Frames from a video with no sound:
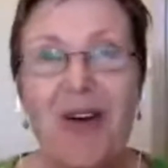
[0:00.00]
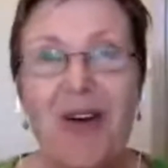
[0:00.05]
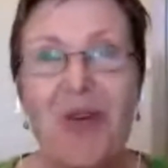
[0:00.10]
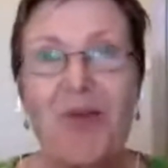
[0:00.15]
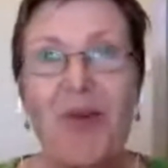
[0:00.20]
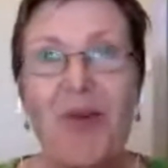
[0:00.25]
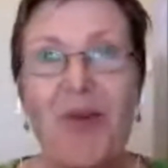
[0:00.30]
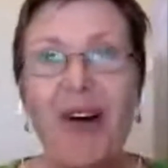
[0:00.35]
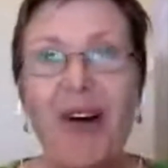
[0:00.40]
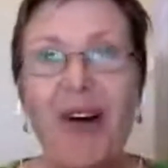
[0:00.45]

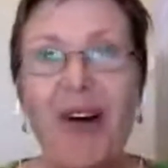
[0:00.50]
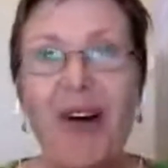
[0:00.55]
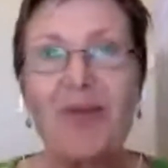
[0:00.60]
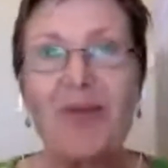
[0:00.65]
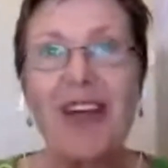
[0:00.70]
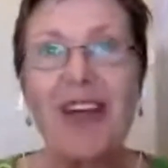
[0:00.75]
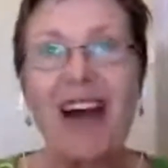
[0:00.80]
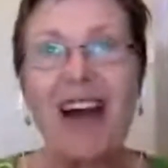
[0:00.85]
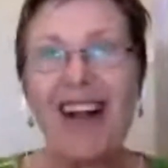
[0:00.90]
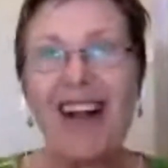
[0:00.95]
So
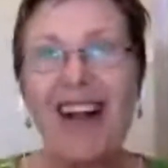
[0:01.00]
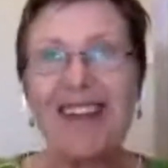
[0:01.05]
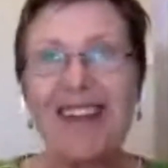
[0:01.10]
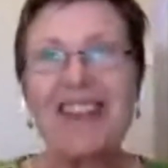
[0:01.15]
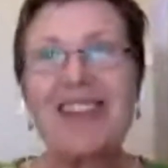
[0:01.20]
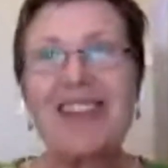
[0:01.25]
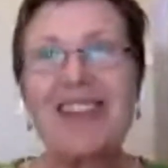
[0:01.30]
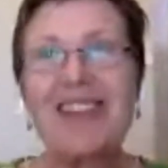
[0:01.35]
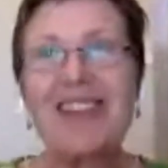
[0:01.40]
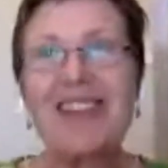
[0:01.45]
welcome,
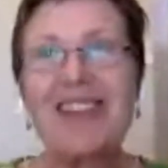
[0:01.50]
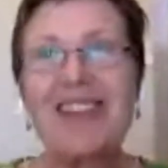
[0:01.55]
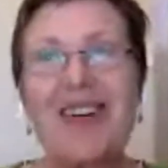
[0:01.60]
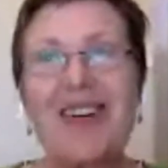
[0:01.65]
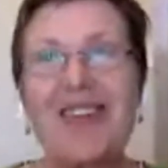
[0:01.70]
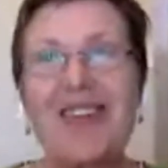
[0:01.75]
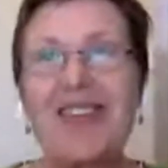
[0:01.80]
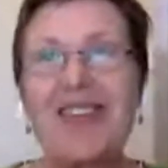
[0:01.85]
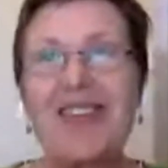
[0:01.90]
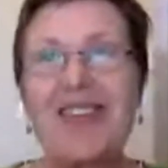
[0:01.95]
Yael. It's
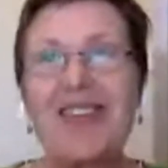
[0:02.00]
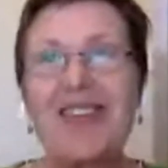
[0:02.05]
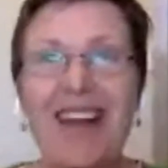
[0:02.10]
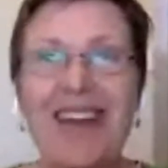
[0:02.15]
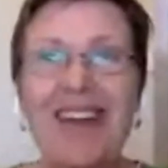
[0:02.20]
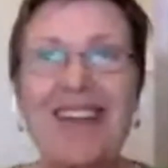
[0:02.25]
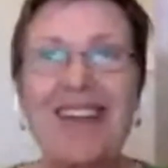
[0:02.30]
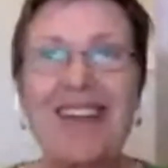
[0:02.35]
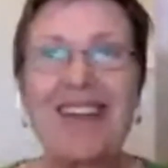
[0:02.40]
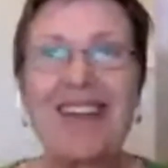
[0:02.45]
so
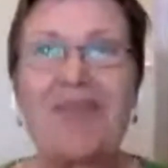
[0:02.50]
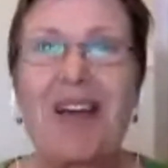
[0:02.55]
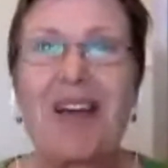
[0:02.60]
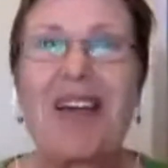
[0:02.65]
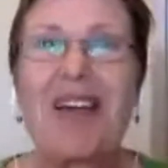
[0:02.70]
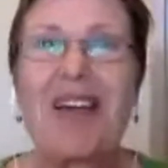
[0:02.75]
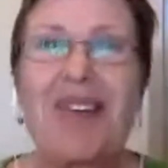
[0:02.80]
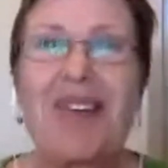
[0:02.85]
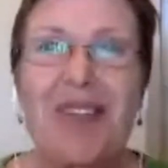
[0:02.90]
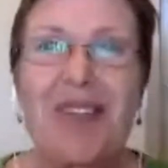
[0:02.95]
great to
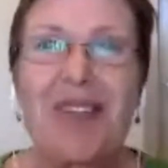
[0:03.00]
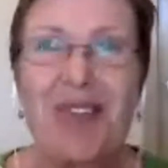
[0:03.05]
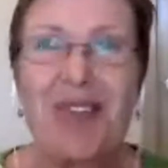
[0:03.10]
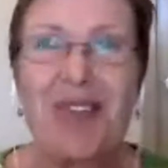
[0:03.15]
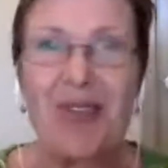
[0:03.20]
meet you and